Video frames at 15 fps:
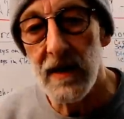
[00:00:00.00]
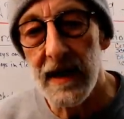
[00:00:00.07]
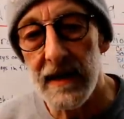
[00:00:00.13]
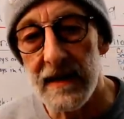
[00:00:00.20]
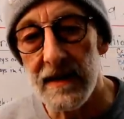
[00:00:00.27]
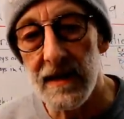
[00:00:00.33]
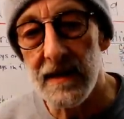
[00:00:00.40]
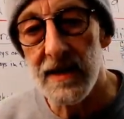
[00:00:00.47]
get
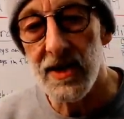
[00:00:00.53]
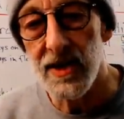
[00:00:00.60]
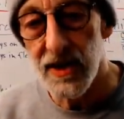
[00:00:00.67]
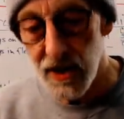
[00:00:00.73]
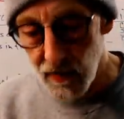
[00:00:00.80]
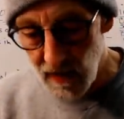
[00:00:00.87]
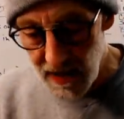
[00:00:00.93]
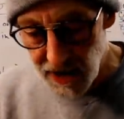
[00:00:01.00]
into this
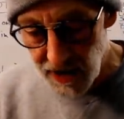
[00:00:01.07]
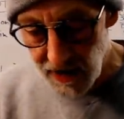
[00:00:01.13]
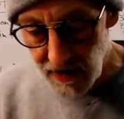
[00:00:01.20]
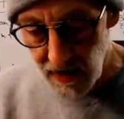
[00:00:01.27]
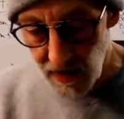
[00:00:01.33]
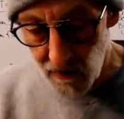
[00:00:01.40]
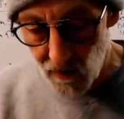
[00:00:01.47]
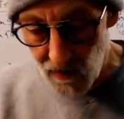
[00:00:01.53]
situation, you're
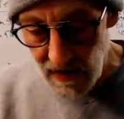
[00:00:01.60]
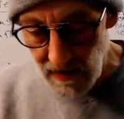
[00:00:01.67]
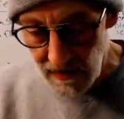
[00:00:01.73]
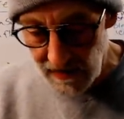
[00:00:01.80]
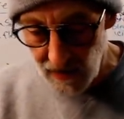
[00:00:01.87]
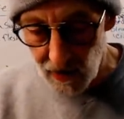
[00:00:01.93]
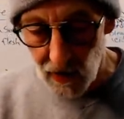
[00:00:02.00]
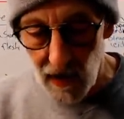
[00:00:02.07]
going to
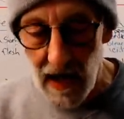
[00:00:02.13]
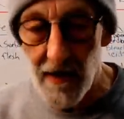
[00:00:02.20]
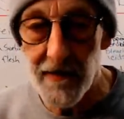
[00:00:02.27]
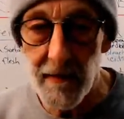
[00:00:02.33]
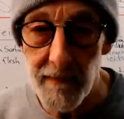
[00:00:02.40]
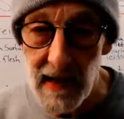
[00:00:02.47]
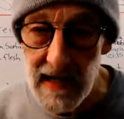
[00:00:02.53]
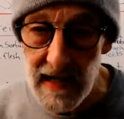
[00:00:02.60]
really learn how to
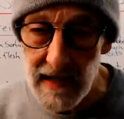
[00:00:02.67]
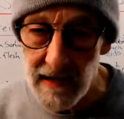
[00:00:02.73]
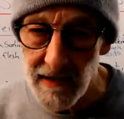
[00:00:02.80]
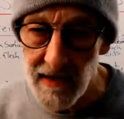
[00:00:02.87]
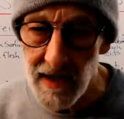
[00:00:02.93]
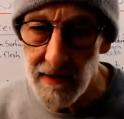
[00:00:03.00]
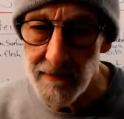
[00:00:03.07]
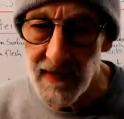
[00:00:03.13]

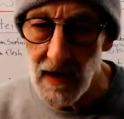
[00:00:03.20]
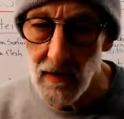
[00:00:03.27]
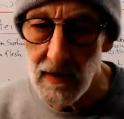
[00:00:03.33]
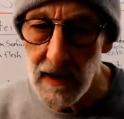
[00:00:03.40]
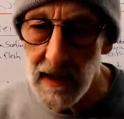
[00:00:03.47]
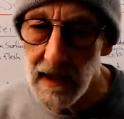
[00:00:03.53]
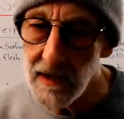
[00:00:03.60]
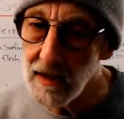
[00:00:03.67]
bathe.
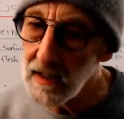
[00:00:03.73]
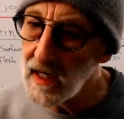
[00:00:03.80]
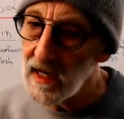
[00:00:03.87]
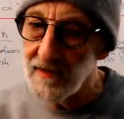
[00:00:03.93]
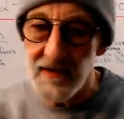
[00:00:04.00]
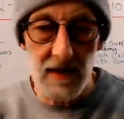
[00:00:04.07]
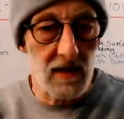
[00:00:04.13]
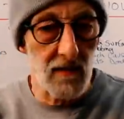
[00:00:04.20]
Okay, you're going to
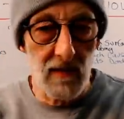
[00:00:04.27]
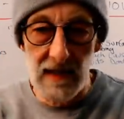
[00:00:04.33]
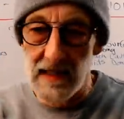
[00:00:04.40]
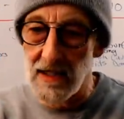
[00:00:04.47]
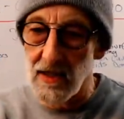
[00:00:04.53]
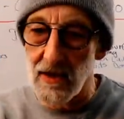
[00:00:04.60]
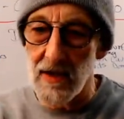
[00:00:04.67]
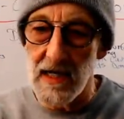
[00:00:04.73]
have to
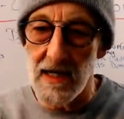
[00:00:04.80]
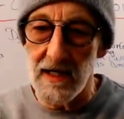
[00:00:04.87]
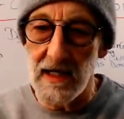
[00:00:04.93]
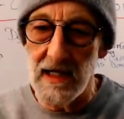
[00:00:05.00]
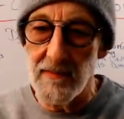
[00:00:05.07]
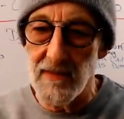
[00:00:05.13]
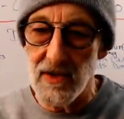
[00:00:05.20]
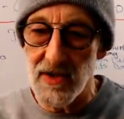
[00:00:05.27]
really learn how to
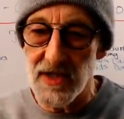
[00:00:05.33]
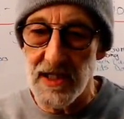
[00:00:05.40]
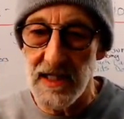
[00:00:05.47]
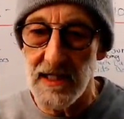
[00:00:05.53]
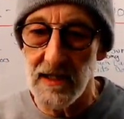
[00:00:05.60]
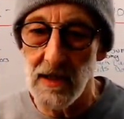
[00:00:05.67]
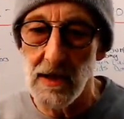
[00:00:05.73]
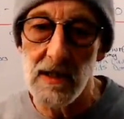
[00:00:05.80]
keep your
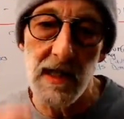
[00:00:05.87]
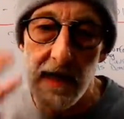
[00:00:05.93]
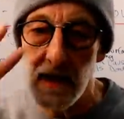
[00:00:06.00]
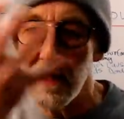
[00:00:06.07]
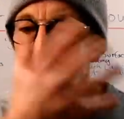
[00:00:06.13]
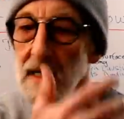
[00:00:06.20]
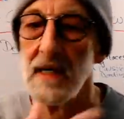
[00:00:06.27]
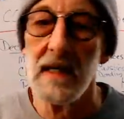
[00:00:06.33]
skin
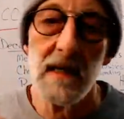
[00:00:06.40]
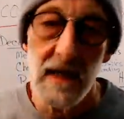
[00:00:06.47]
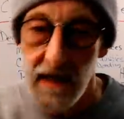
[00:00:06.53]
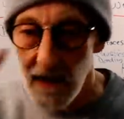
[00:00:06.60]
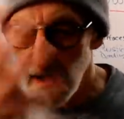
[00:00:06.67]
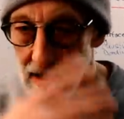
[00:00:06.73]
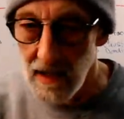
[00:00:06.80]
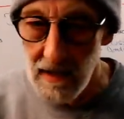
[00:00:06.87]
clean
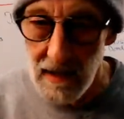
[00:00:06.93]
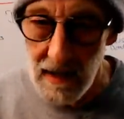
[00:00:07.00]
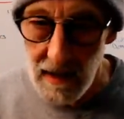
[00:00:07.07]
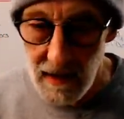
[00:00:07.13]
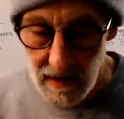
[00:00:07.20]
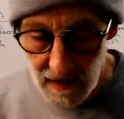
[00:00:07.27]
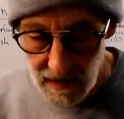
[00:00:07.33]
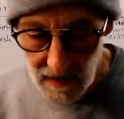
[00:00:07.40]
and all
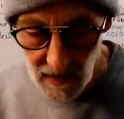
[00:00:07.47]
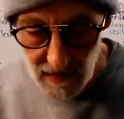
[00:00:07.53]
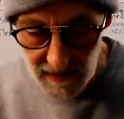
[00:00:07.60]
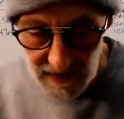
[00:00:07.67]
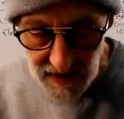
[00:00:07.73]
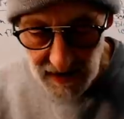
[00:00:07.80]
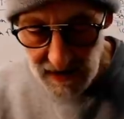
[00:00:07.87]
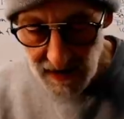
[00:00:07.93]
of
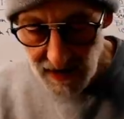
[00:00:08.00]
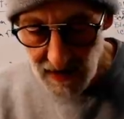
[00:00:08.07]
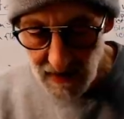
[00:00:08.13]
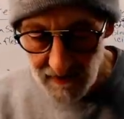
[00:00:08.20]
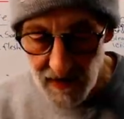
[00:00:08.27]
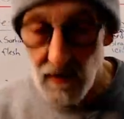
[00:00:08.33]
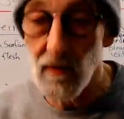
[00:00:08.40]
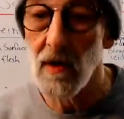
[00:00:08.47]
this kind of
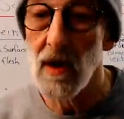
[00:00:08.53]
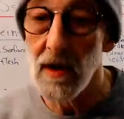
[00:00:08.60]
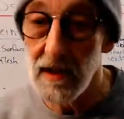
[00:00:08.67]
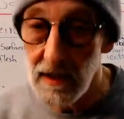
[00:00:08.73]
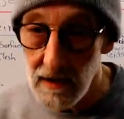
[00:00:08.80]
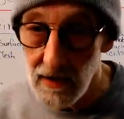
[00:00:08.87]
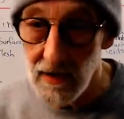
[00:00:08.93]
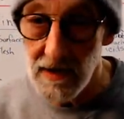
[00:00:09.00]
stuff. So we're all
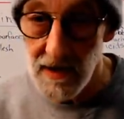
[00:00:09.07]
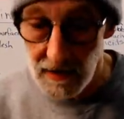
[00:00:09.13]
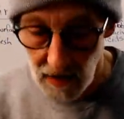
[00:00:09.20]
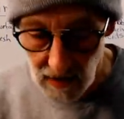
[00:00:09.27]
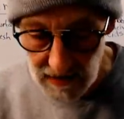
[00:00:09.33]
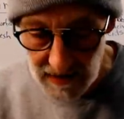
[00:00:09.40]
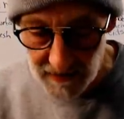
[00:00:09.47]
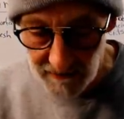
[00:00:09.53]
going to learn to
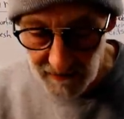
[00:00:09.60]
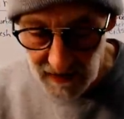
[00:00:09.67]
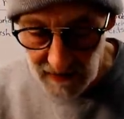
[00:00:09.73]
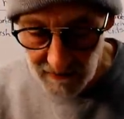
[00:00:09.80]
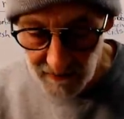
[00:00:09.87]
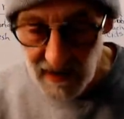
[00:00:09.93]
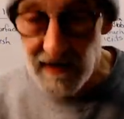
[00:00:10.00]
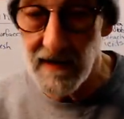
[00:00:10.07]
clean
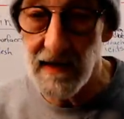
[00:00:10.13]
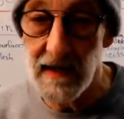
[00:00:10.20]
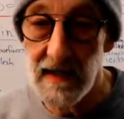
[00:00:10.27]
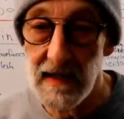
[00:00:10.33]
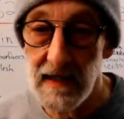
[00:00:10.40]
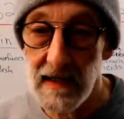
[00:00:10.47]
and be